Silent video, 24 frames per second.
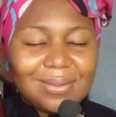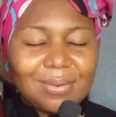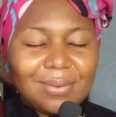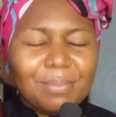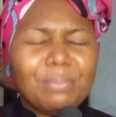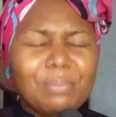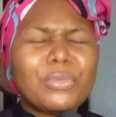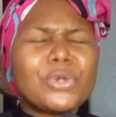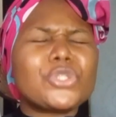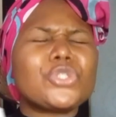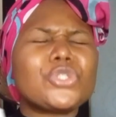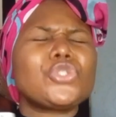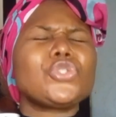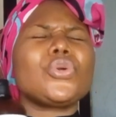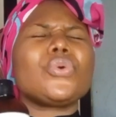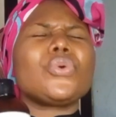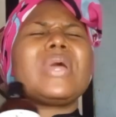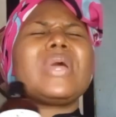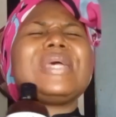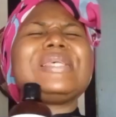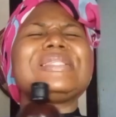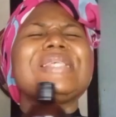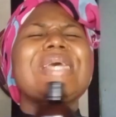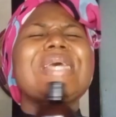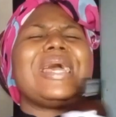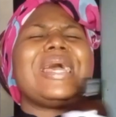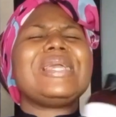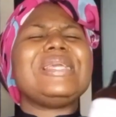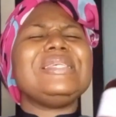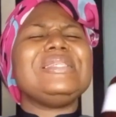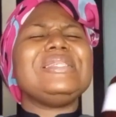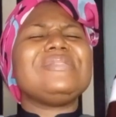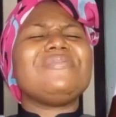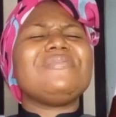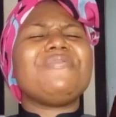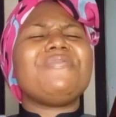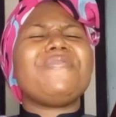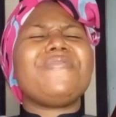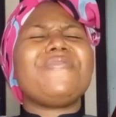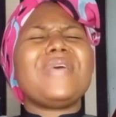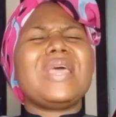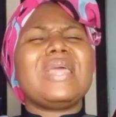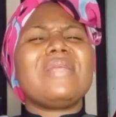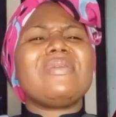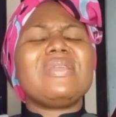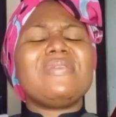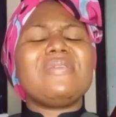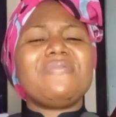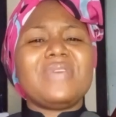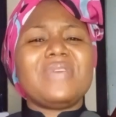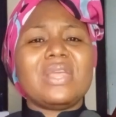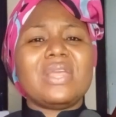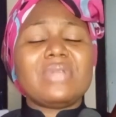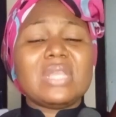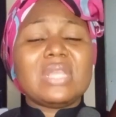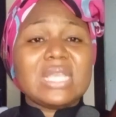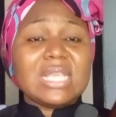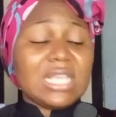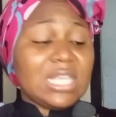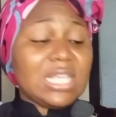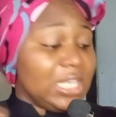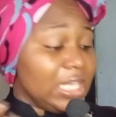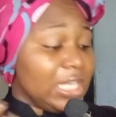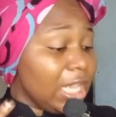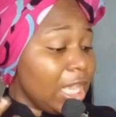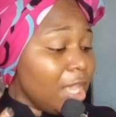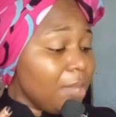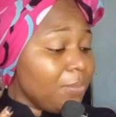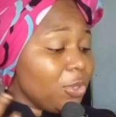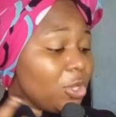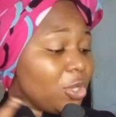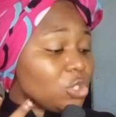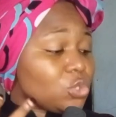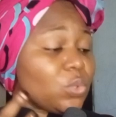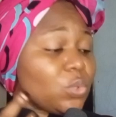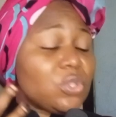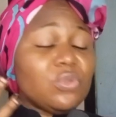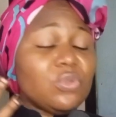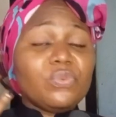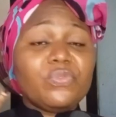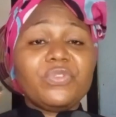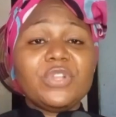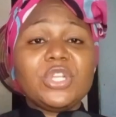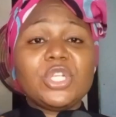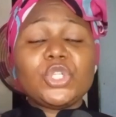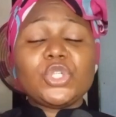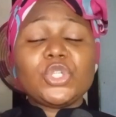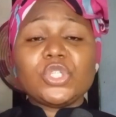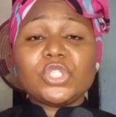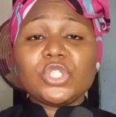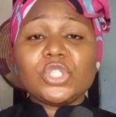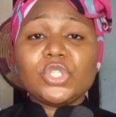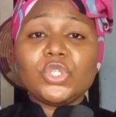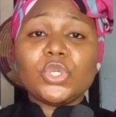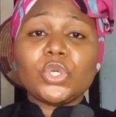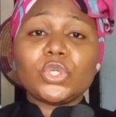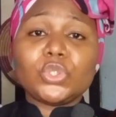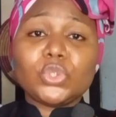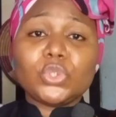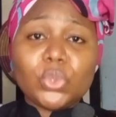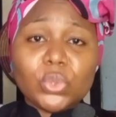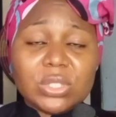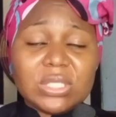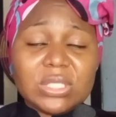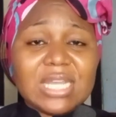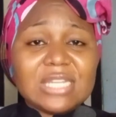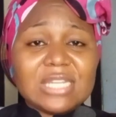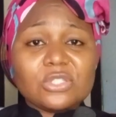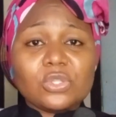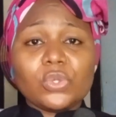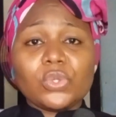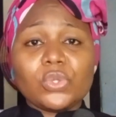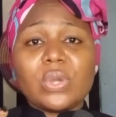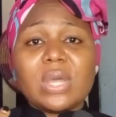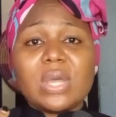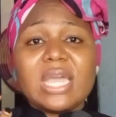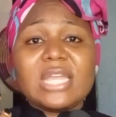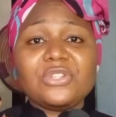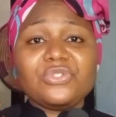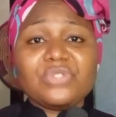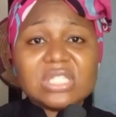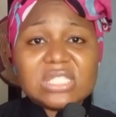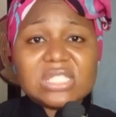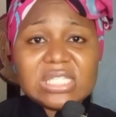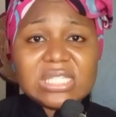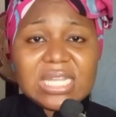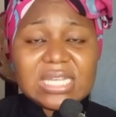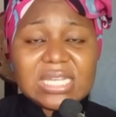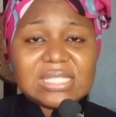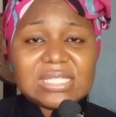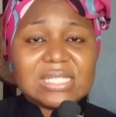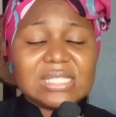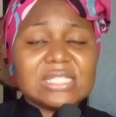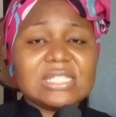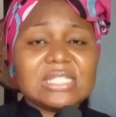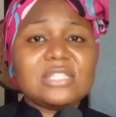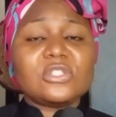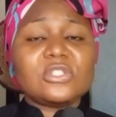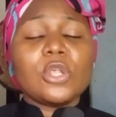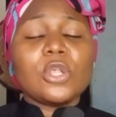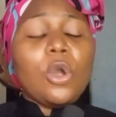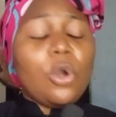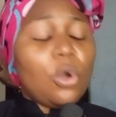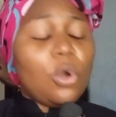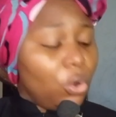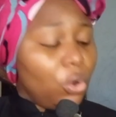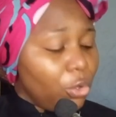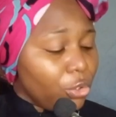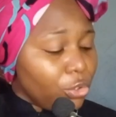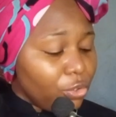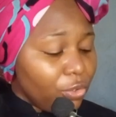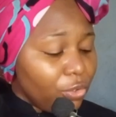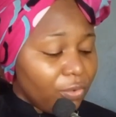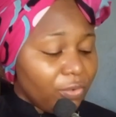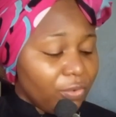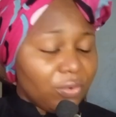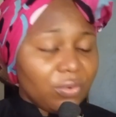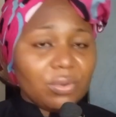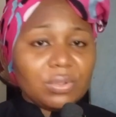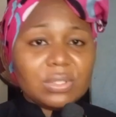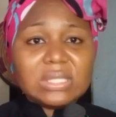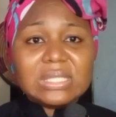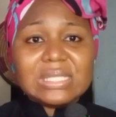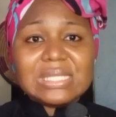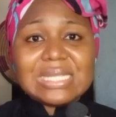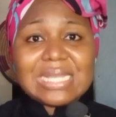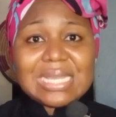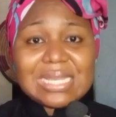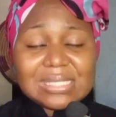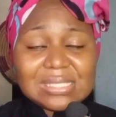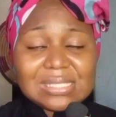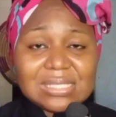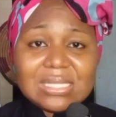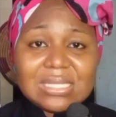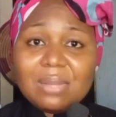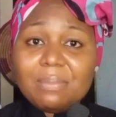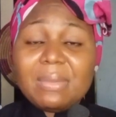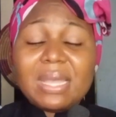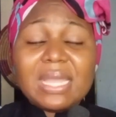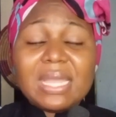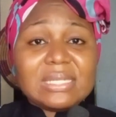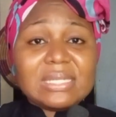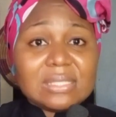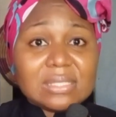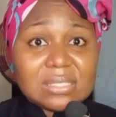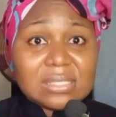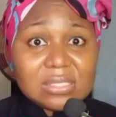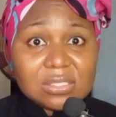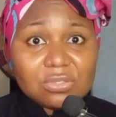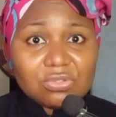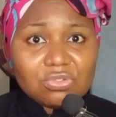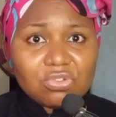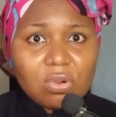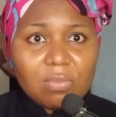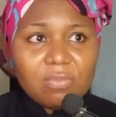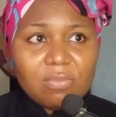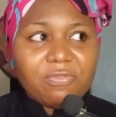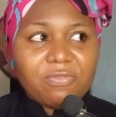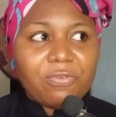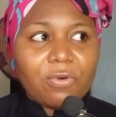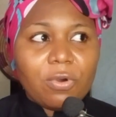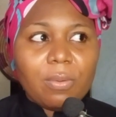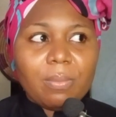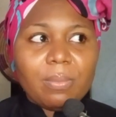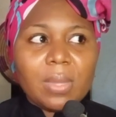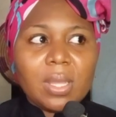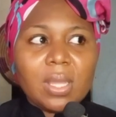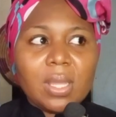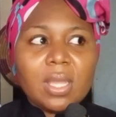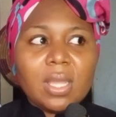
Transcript: Moisturizer is very key, because when you finish using your toners or your hydrating essences or your niacinamide in serum form,